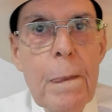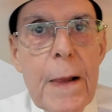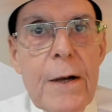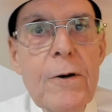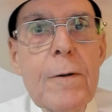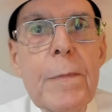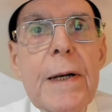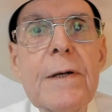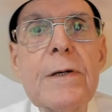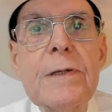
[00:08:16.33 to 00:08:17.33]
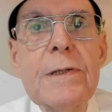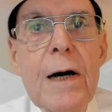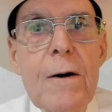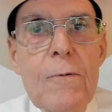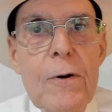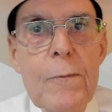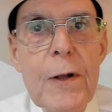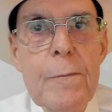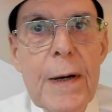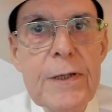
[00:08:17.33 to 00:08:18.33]
he took me into a stock room
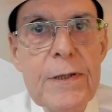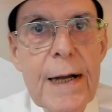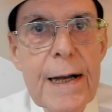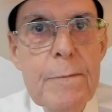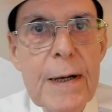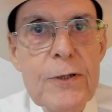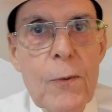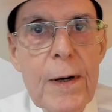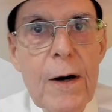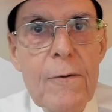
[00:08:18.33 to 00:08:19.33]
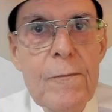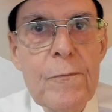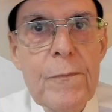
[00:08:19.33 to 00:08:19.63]
that measured 8 by 12,